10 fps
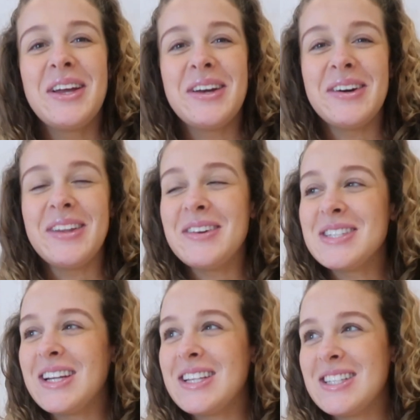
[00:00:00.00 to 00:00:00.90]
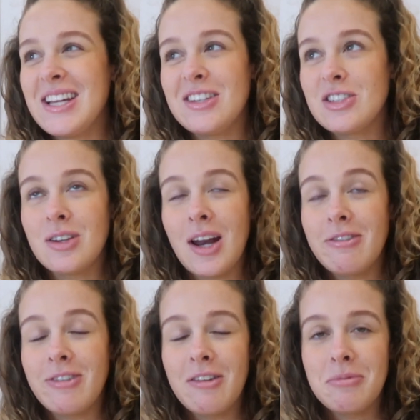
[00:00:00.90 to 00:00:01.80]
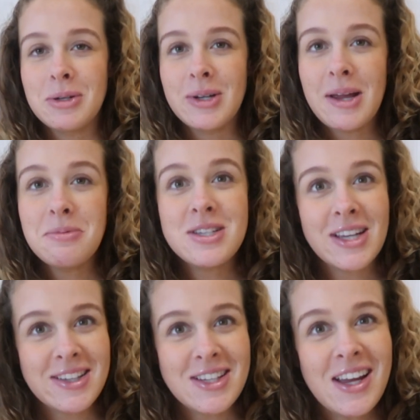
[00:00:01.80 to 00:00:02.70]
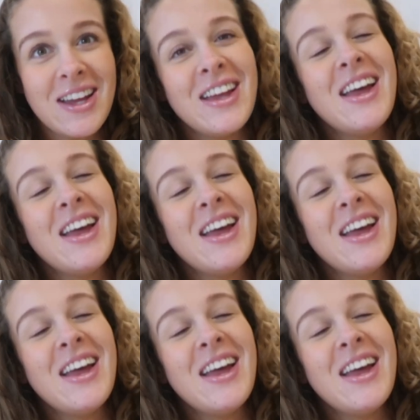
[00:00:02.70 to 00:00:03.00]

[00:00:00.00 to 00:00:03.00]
God, that was hard to say. She's got like 5 middle names, Cheska.